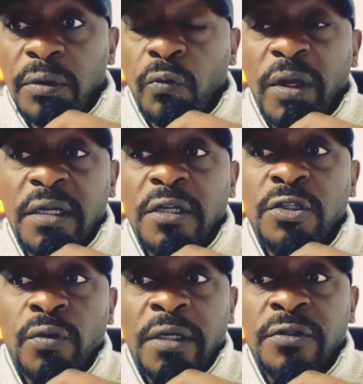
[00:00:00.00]
why can't
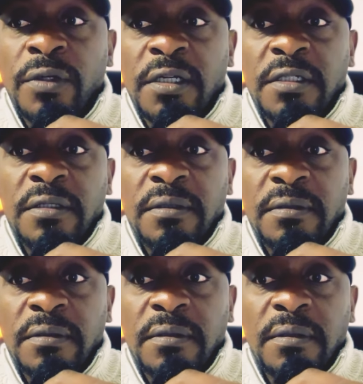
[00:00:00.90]
you attract
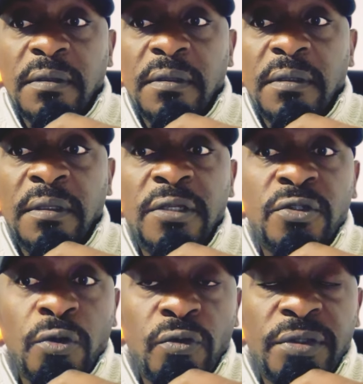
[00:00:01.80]
the
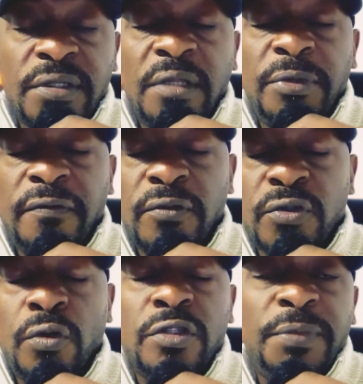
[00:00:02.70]
souls, the beautiful
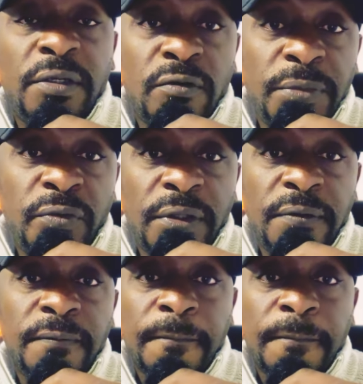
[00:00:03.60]
souls meant to be with you.